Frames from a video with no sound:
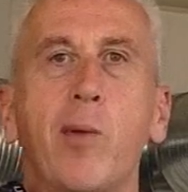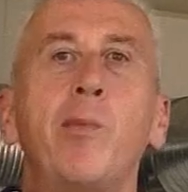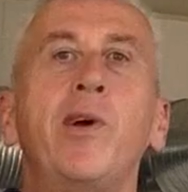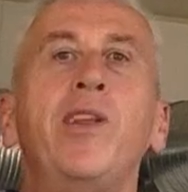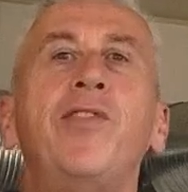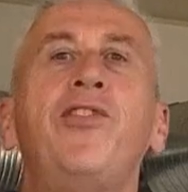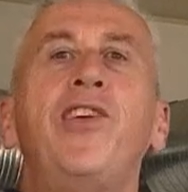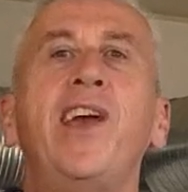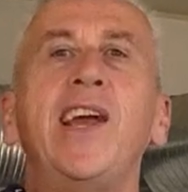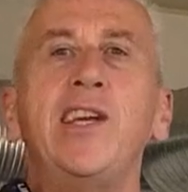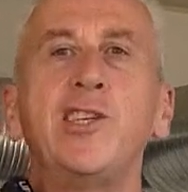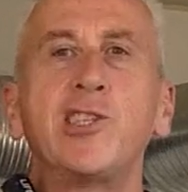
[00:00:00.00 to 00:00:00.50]
And
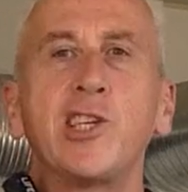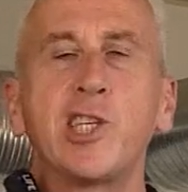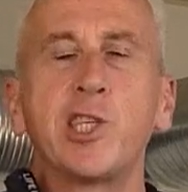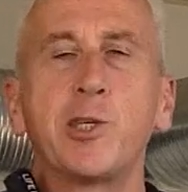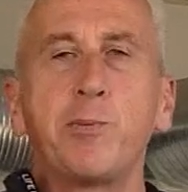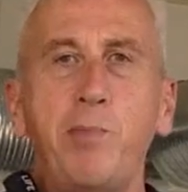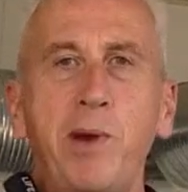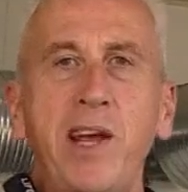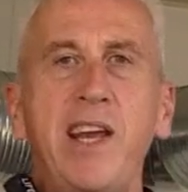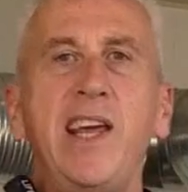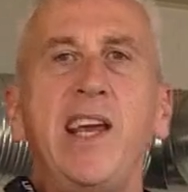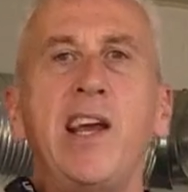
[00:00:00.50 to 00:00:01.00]
when things are
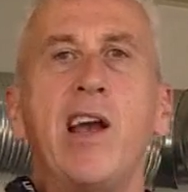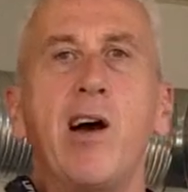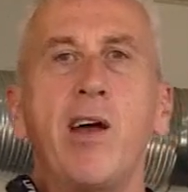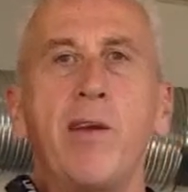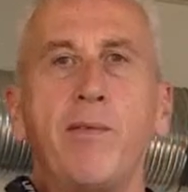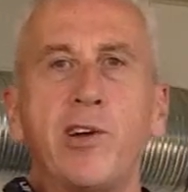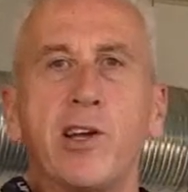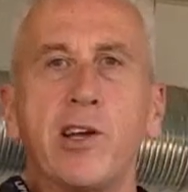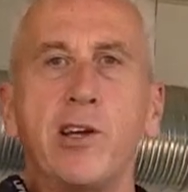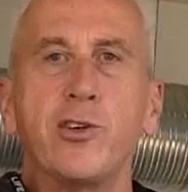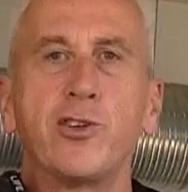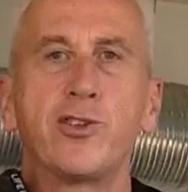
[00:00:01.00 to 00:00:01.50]
spinning out
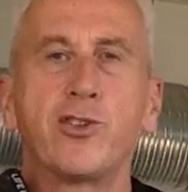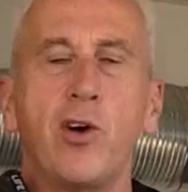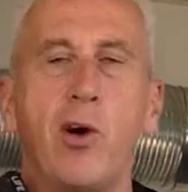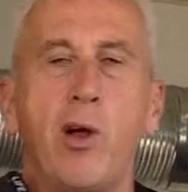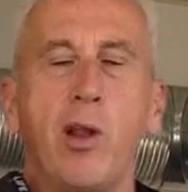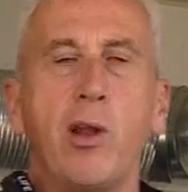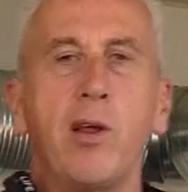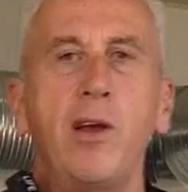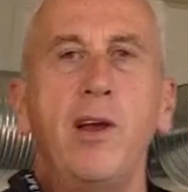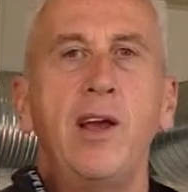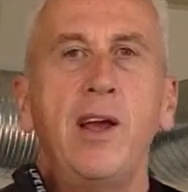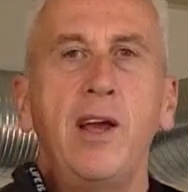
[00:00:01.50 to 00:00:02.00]
of
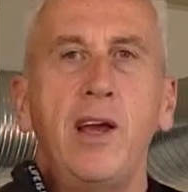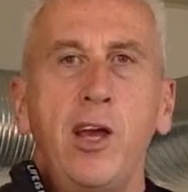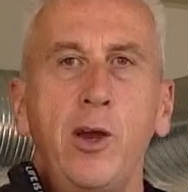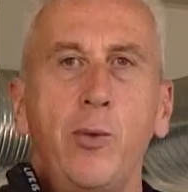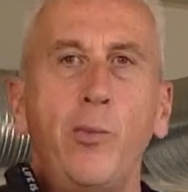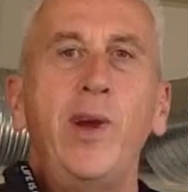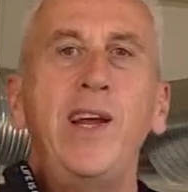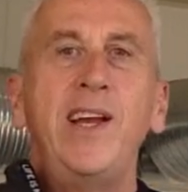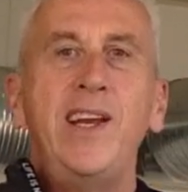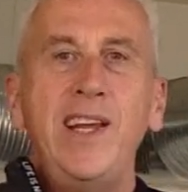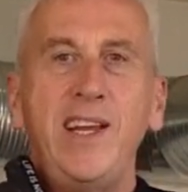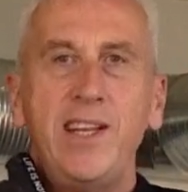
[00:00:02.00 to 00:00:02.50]
control,
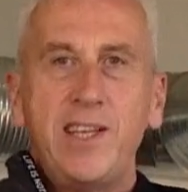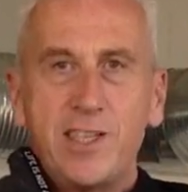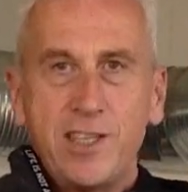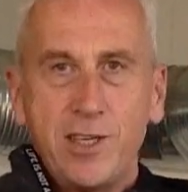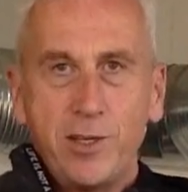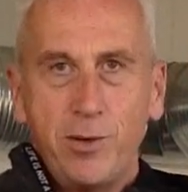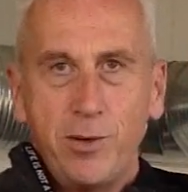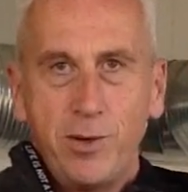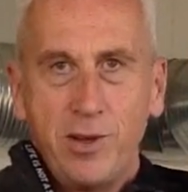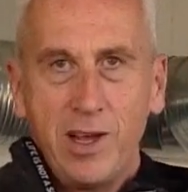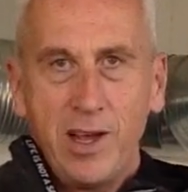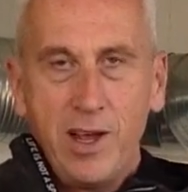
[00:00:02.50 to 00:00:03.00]
we need
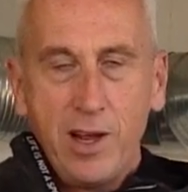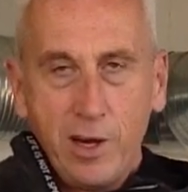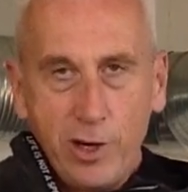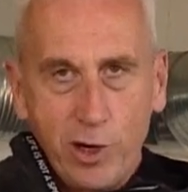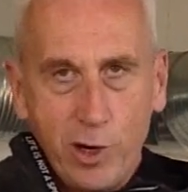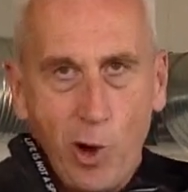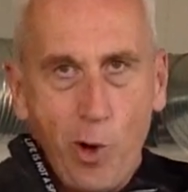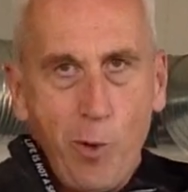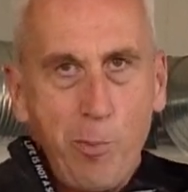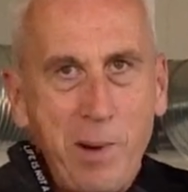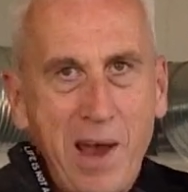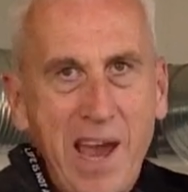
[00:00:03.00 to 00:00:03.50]
to
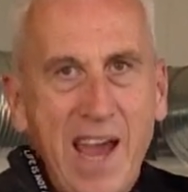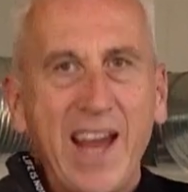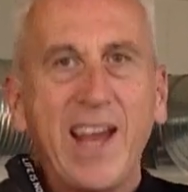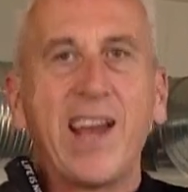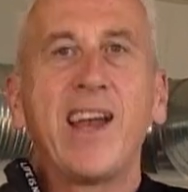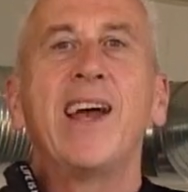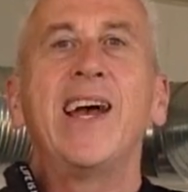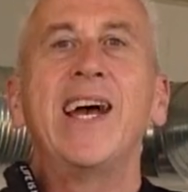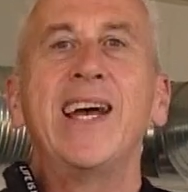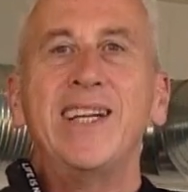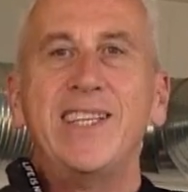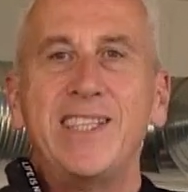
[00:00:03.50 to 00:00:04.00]
go
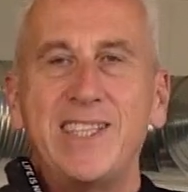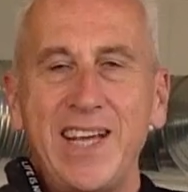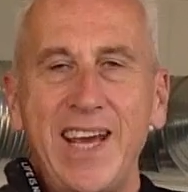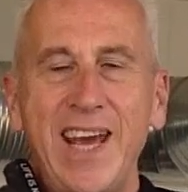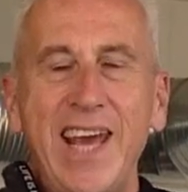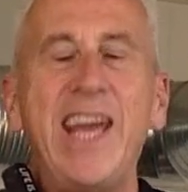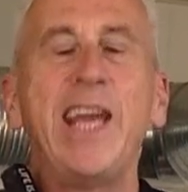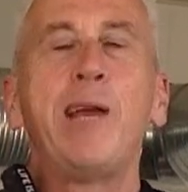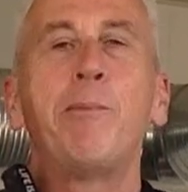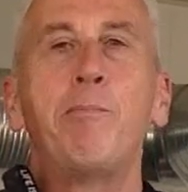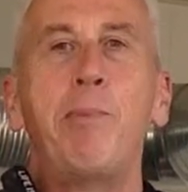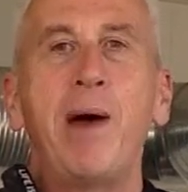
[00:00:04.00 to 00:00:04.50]
back and
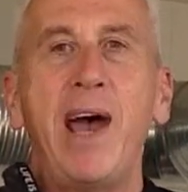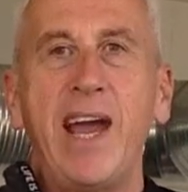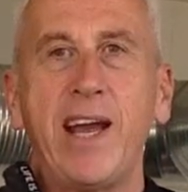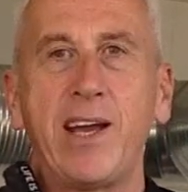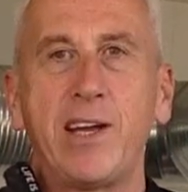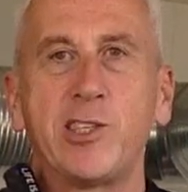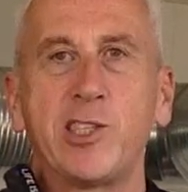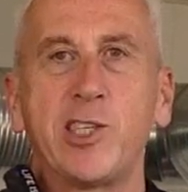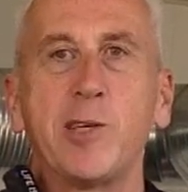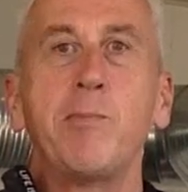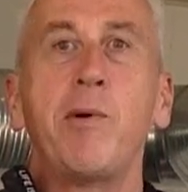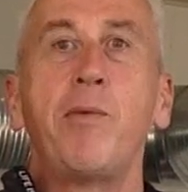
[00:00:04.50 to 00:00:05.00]
take
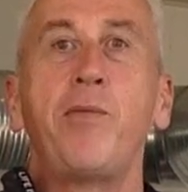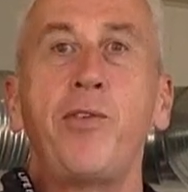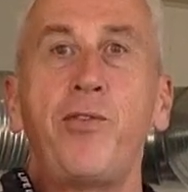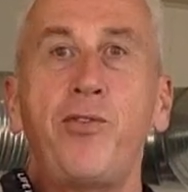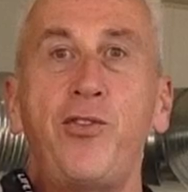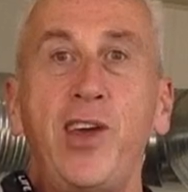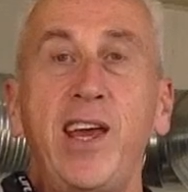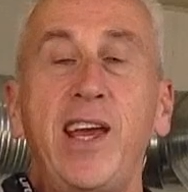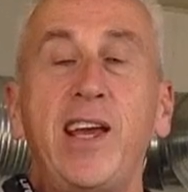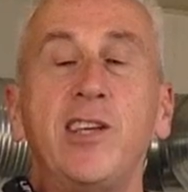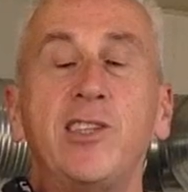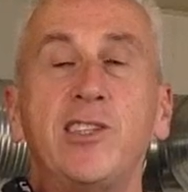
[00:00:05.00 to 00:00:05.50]
back some of the
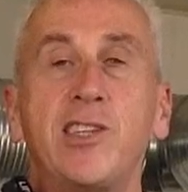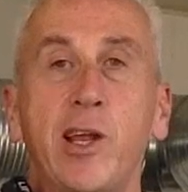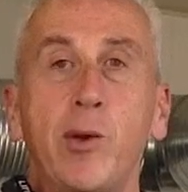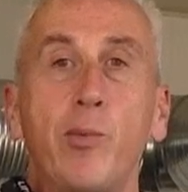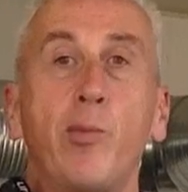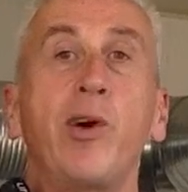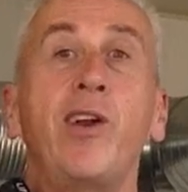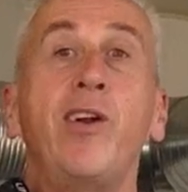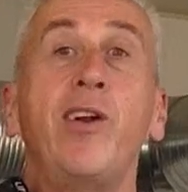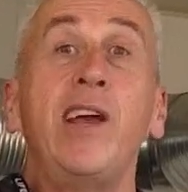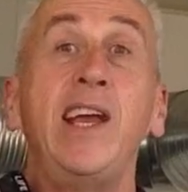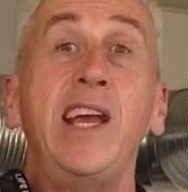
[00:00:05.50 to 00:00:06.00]
things
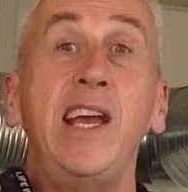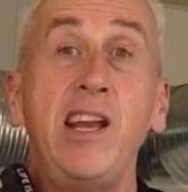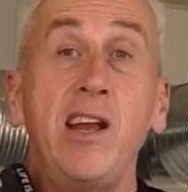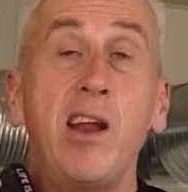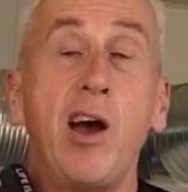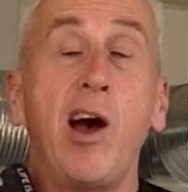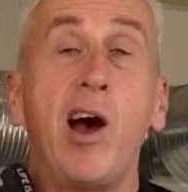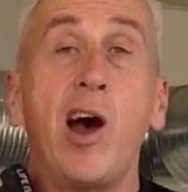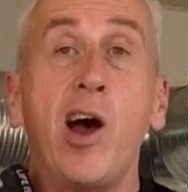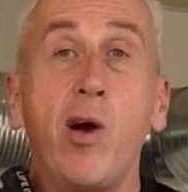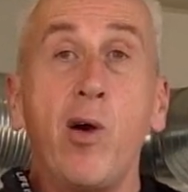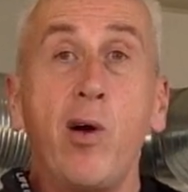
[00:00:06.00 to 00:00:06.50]
that were
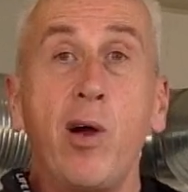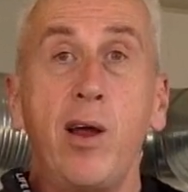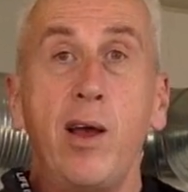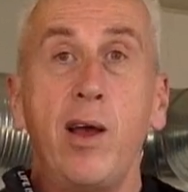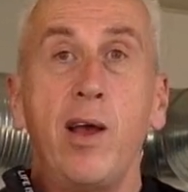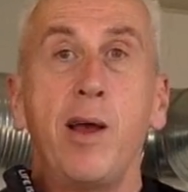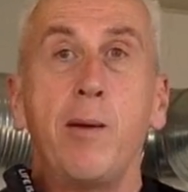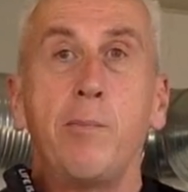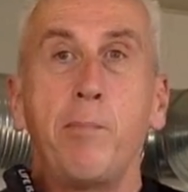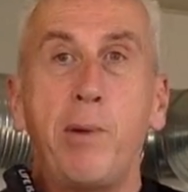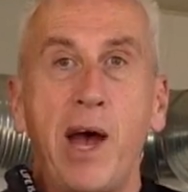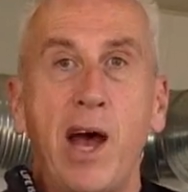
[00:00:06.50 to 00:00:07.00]
in our
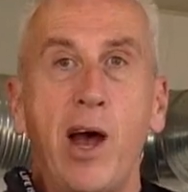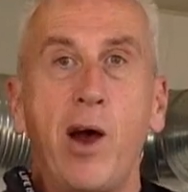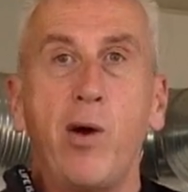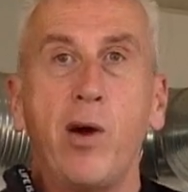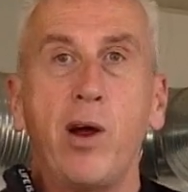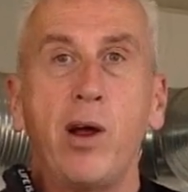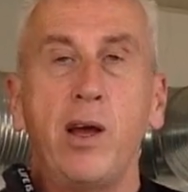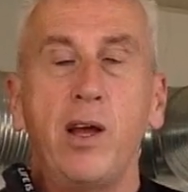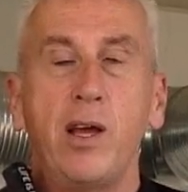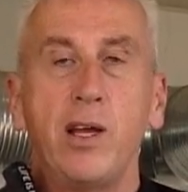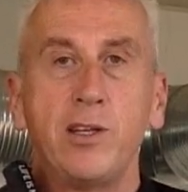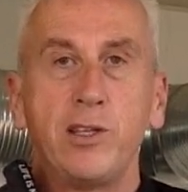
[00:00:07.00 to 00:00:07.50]

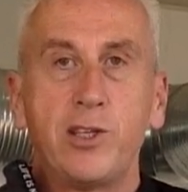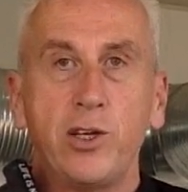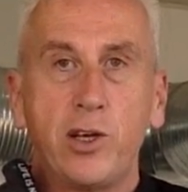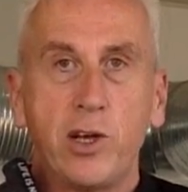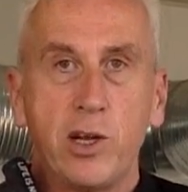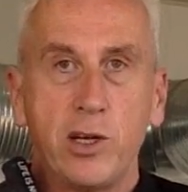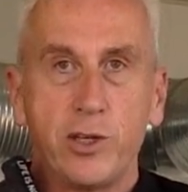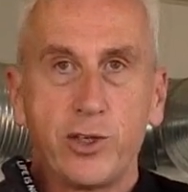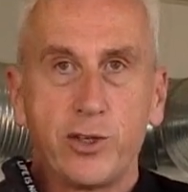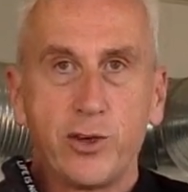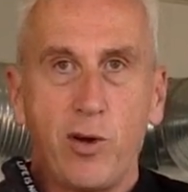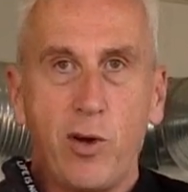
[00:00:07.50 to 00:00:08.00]
power to
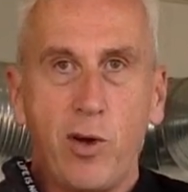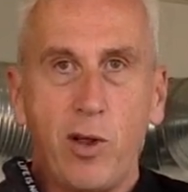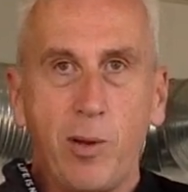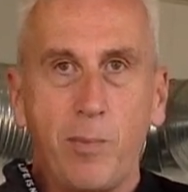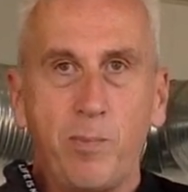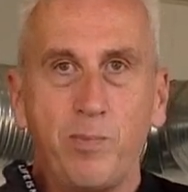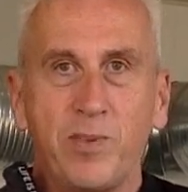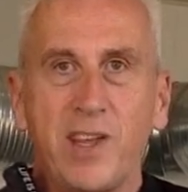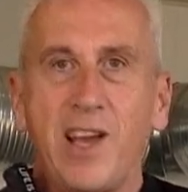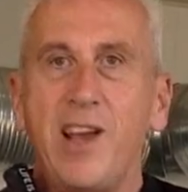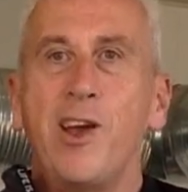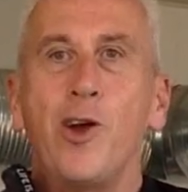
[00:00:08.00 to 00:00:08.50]

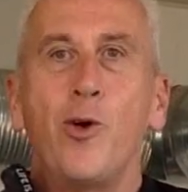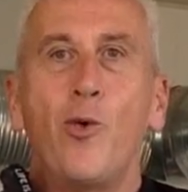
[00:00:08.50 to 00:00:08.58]
control.